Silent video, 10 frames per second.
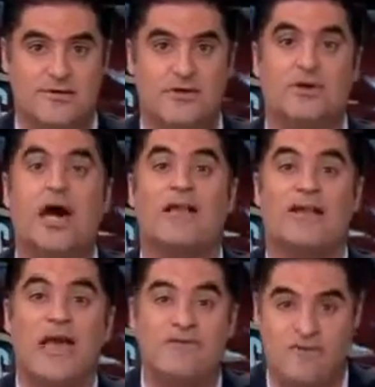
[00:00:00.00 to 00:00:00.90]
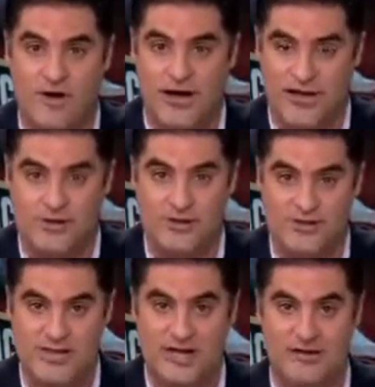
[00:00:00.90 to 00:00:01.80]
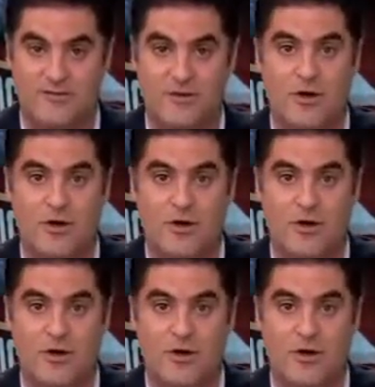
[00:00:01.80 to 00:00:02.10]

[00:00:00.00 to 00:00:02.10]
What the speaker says: So now they have a financial incentive,